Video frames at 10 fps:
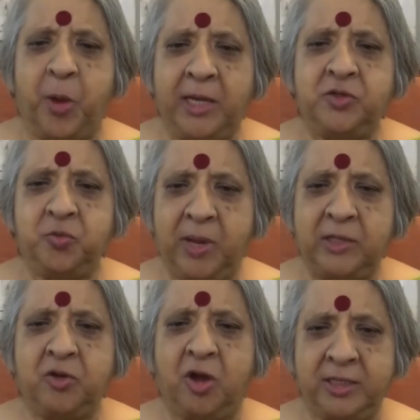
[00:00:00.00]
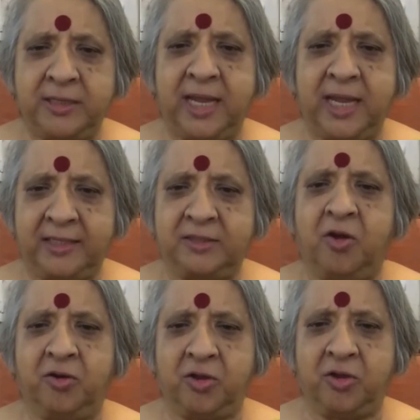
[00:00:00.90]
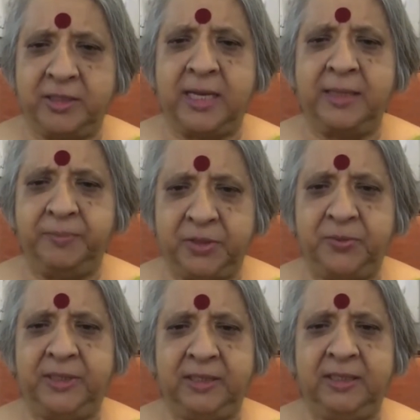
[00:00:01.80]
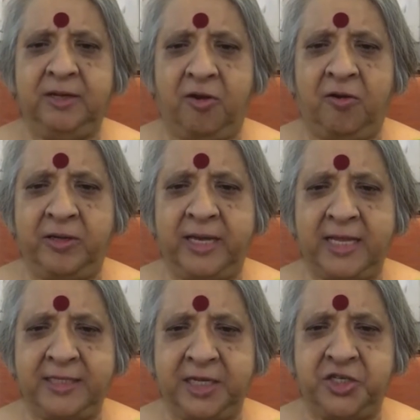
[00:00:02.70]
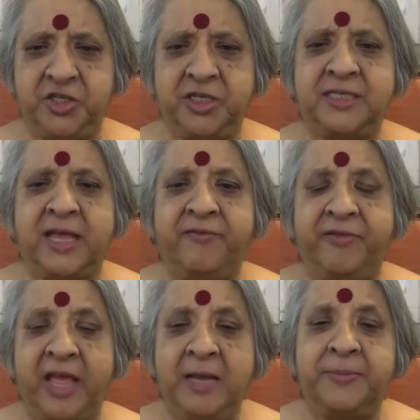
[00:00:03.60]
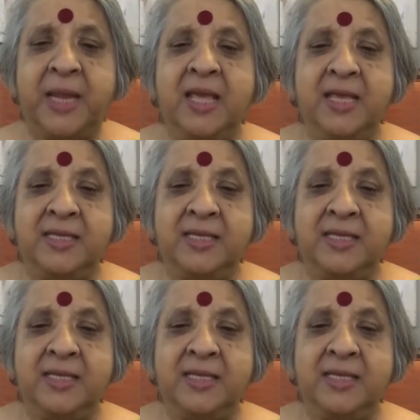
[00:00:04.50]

one-to-one contact or contact between organizations have helped